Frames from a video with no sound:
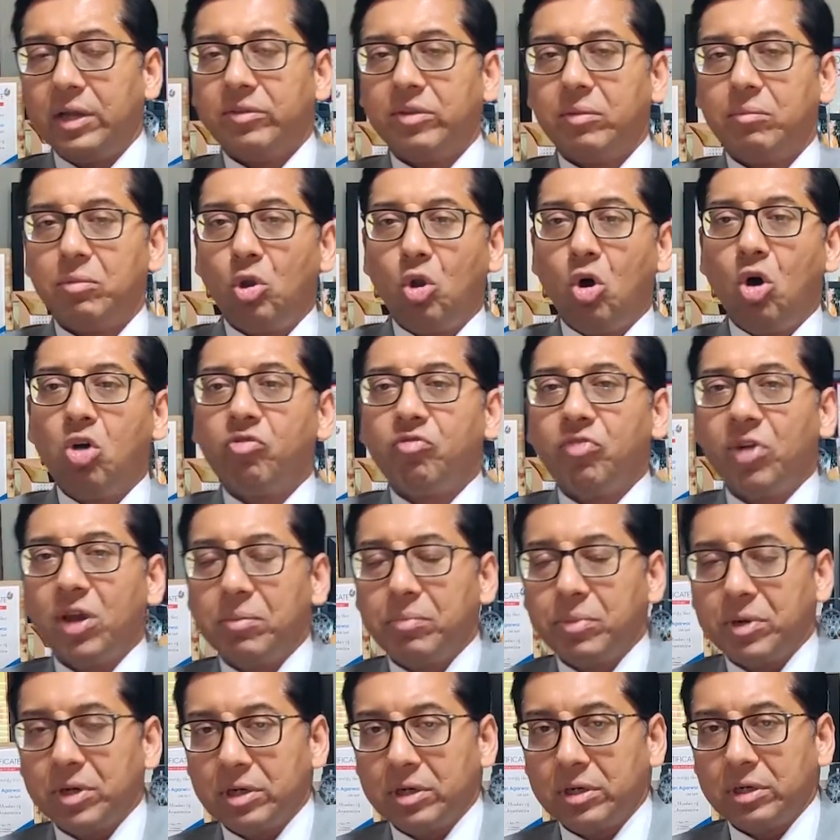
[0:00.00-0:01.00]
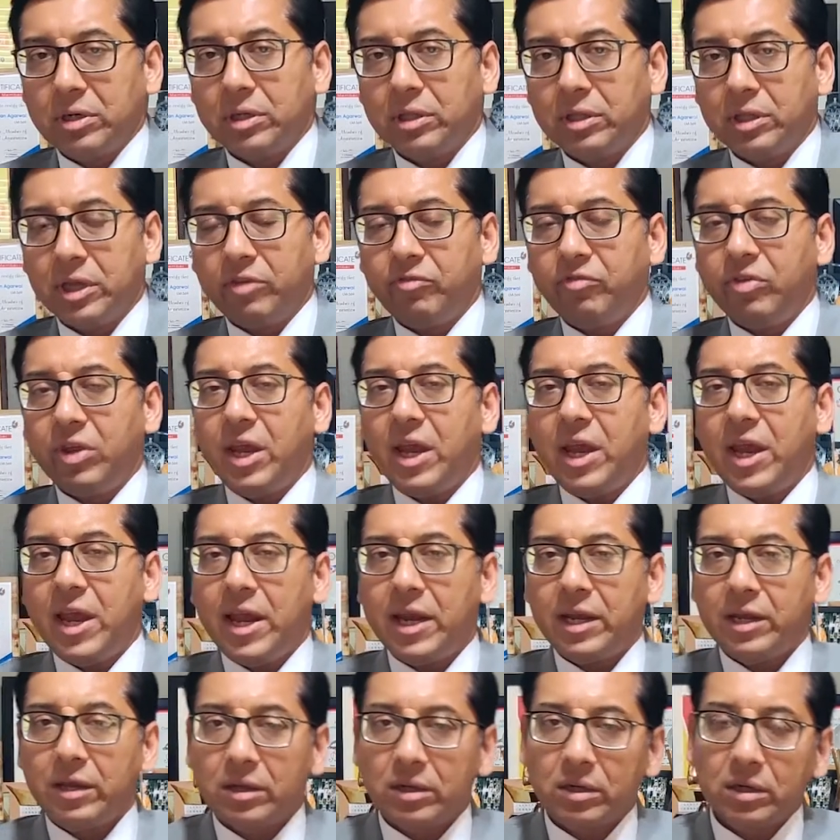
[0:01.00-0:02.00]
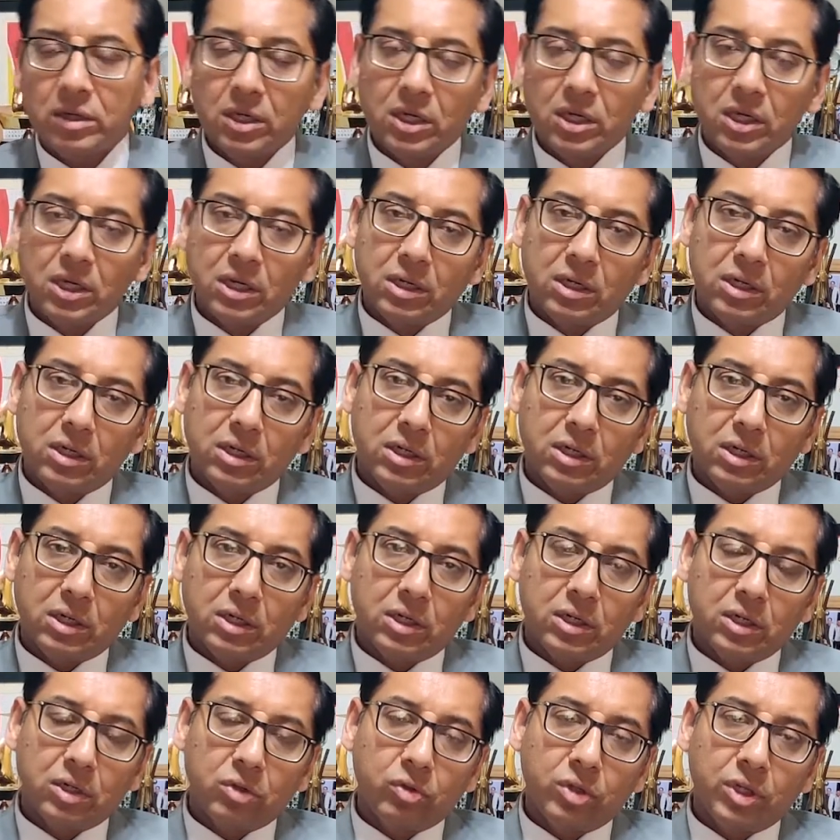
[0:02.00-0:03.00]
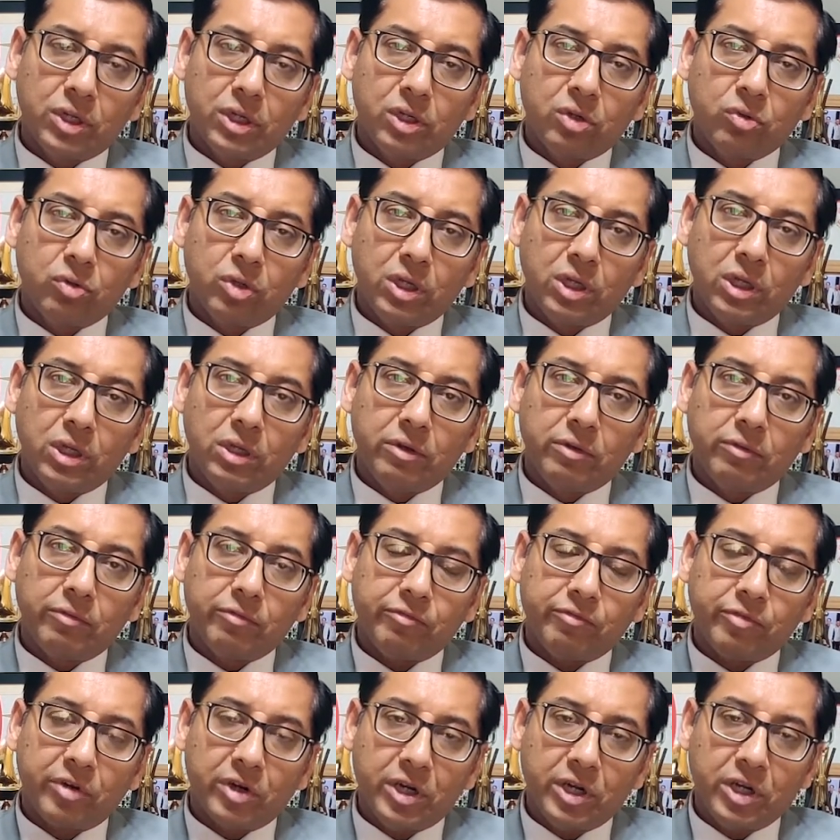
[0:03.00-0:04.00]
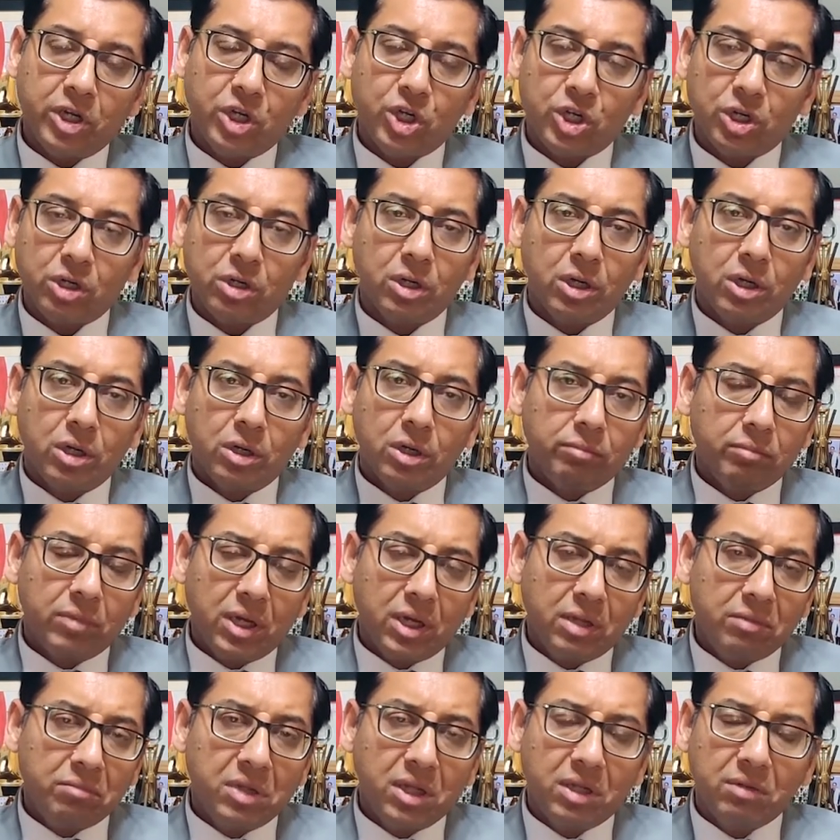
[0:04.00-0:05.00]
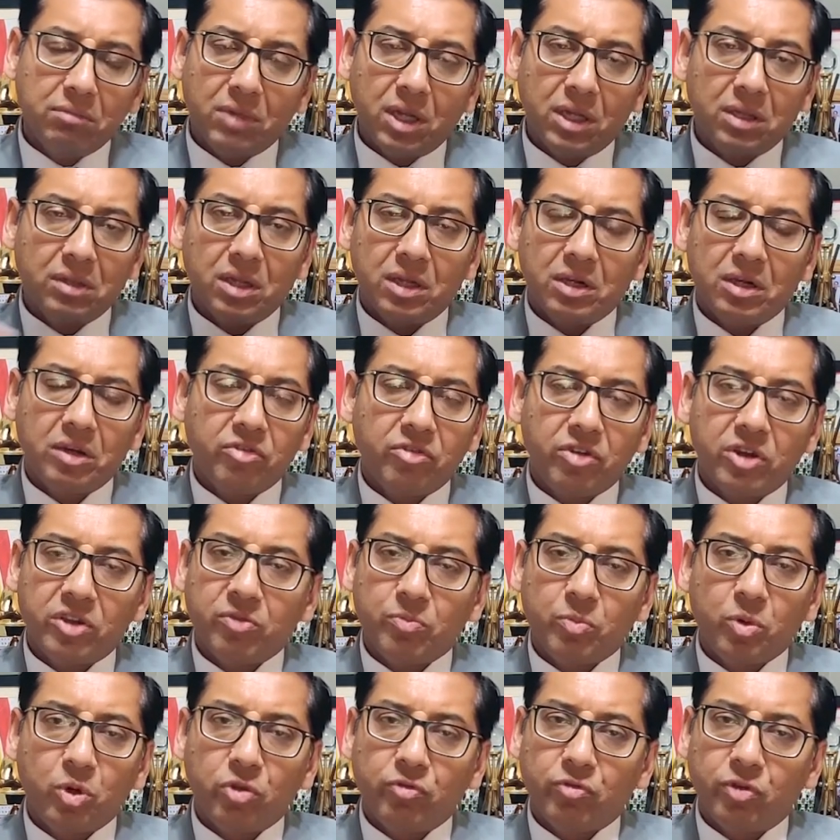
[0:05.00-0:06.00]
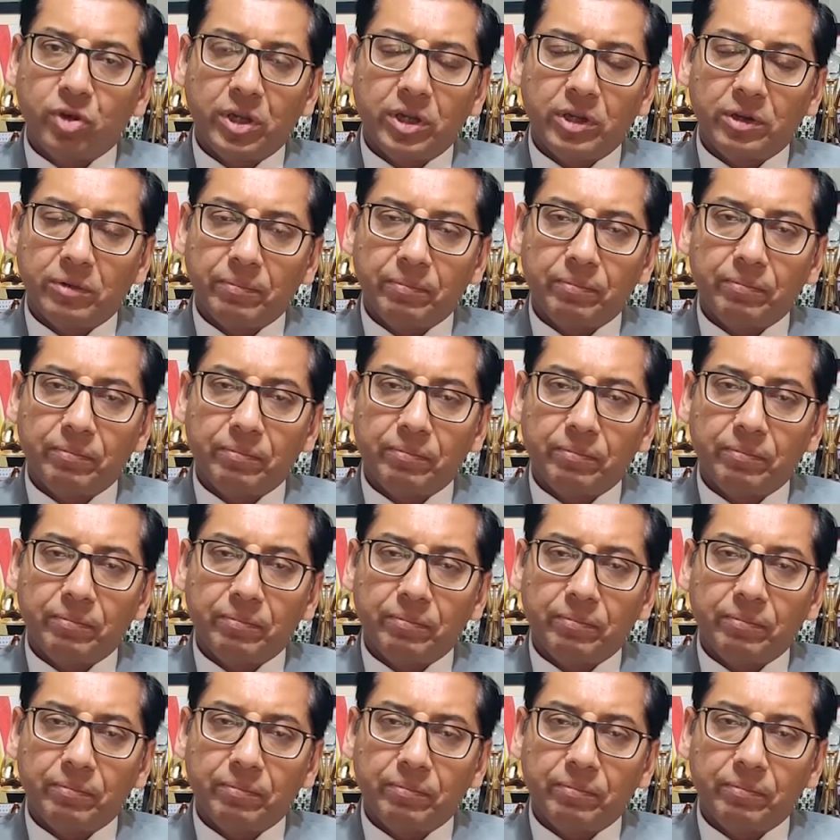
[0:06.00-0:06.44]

some long fiber that we add to the furnish, and then it runs beautifully.